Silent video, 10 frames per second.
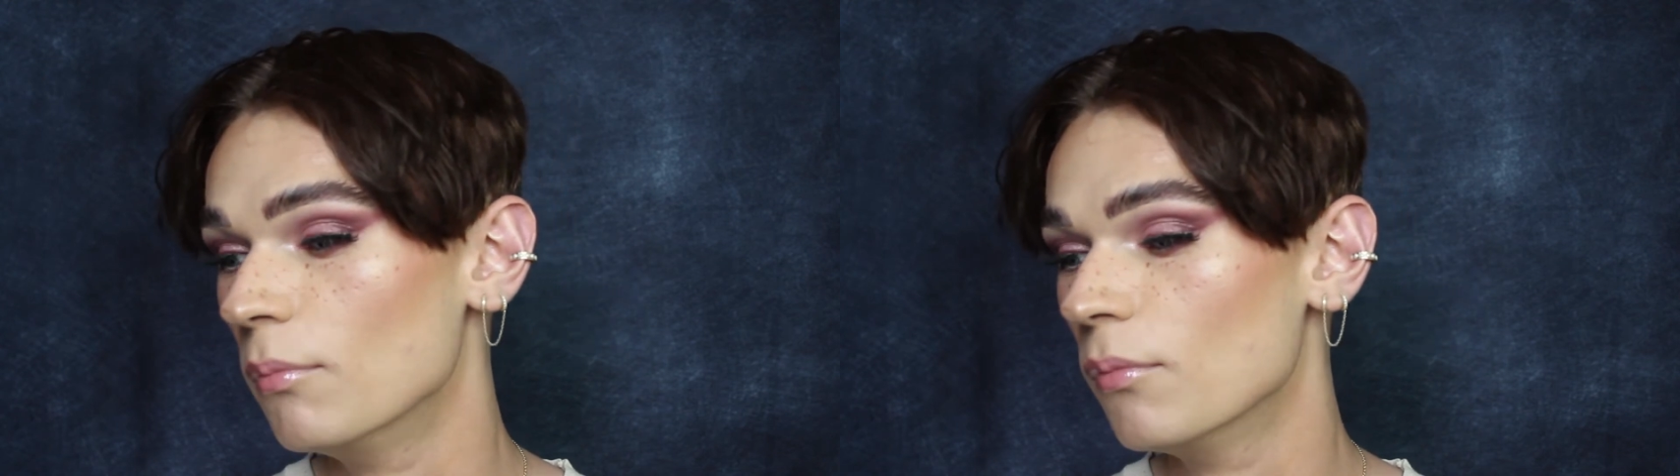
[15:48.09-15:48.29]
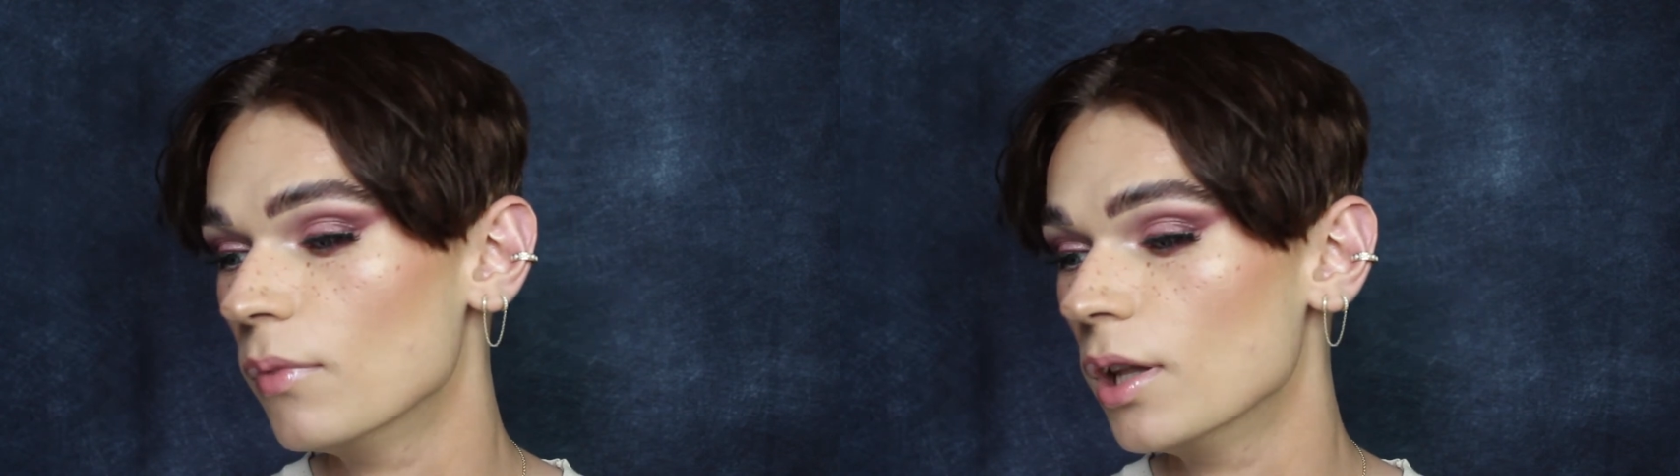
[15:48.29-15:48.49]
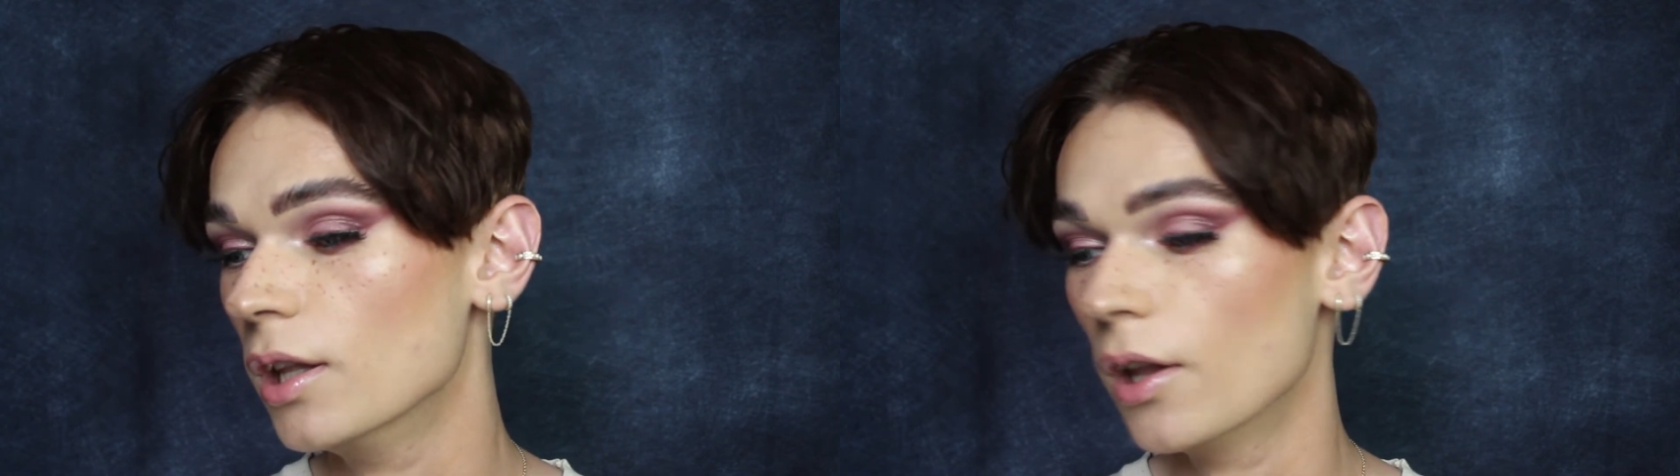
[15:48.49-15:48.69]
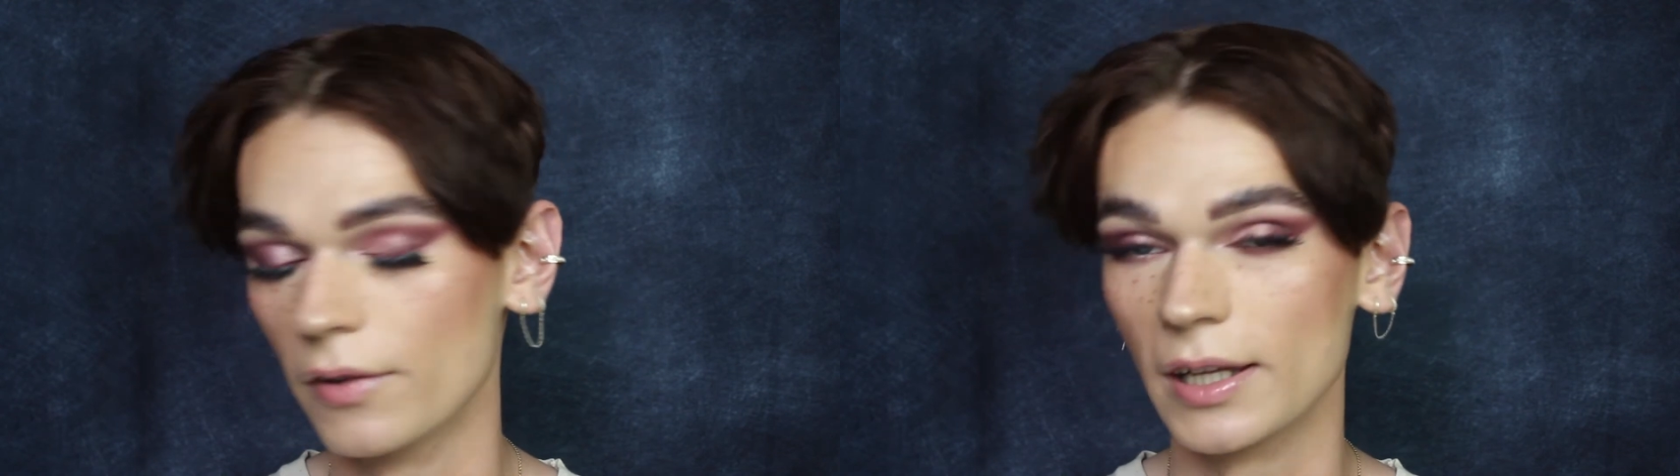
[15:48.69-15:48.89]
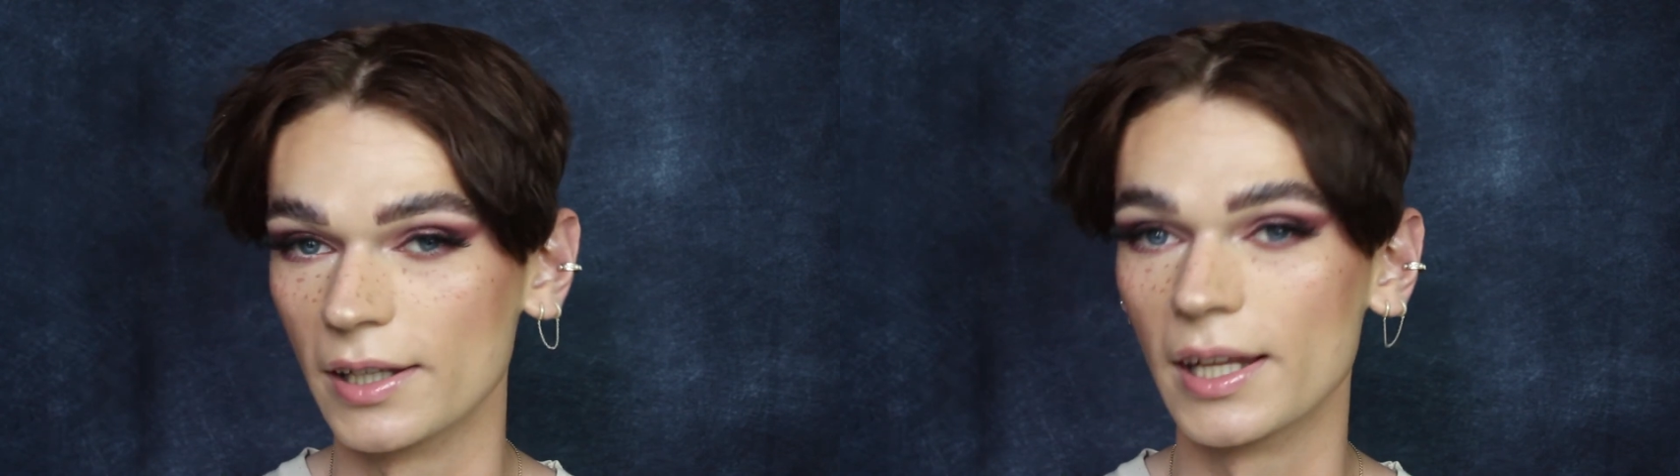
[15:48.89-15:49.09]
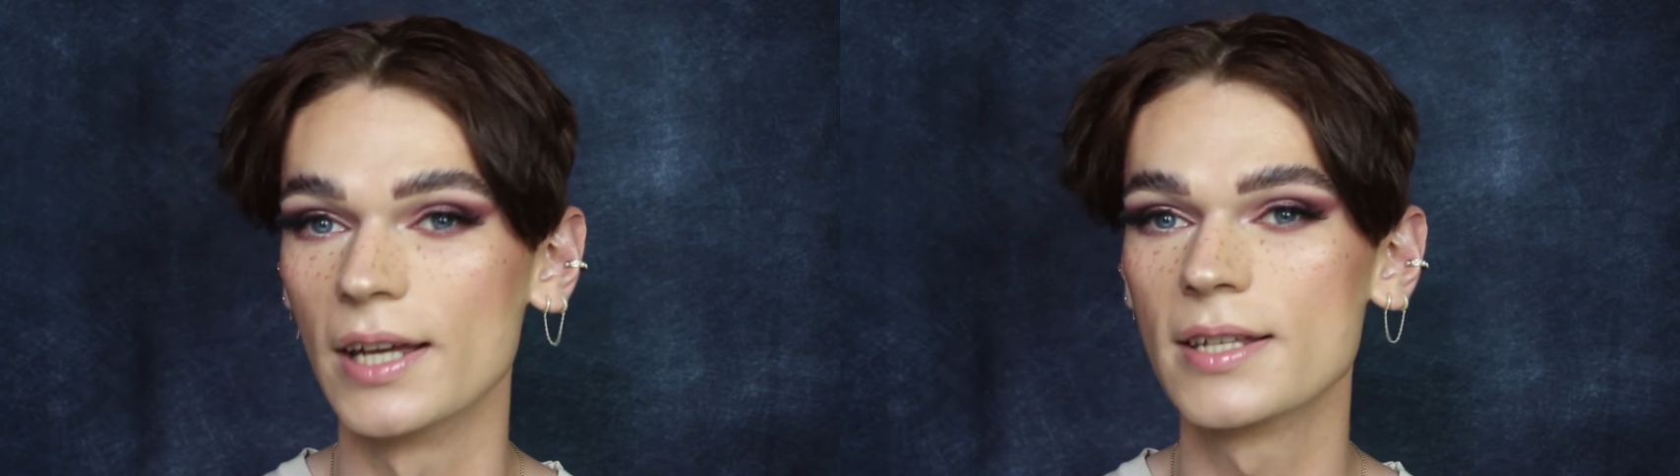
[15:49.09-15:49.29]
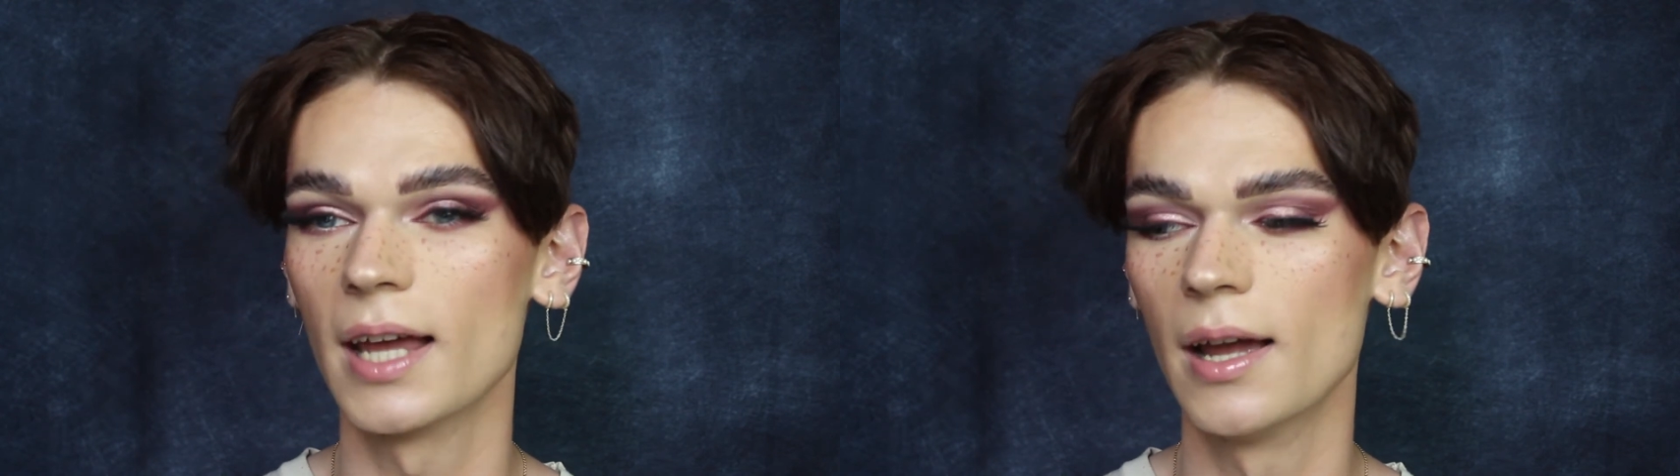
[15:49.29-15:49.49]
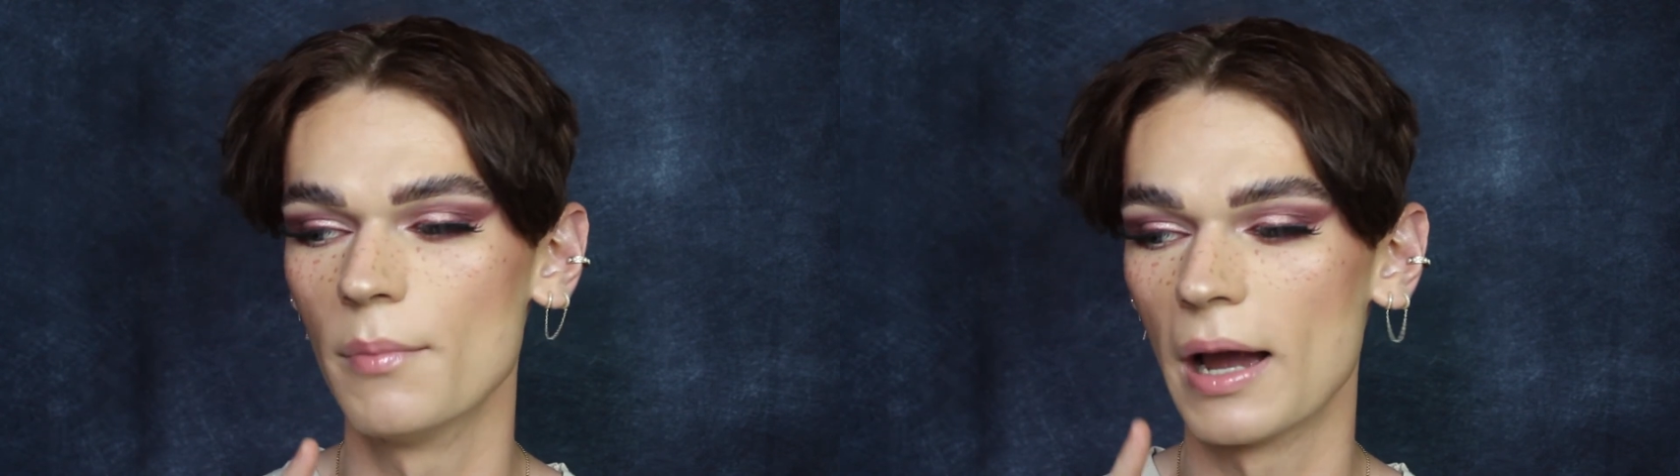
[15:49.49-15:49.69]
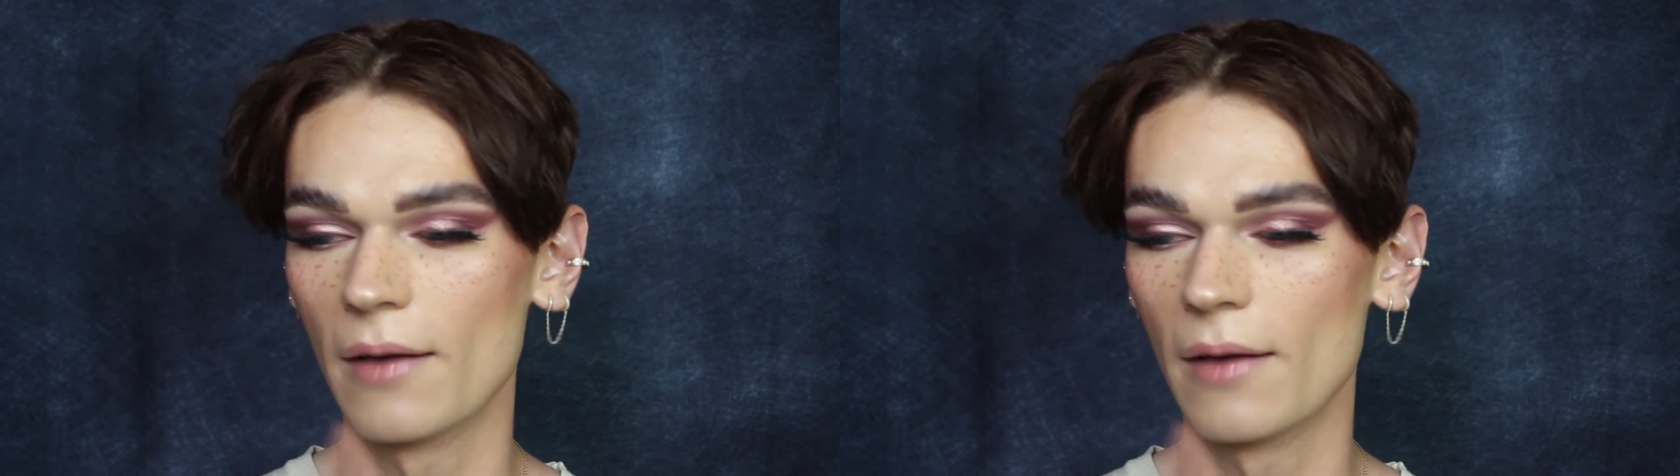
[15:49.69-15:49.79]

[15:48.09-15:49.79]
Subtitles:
I'm loving this.